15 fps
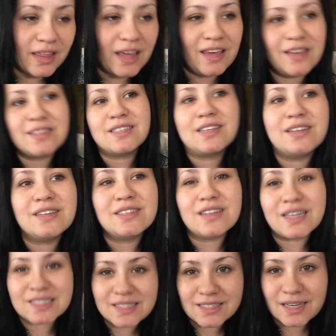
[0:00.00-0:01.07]
things and
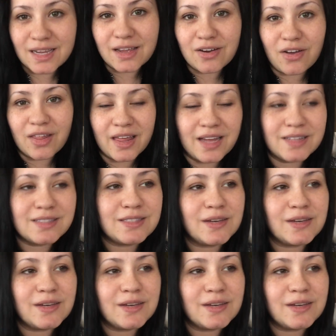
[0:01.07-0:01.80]
dusting and all that.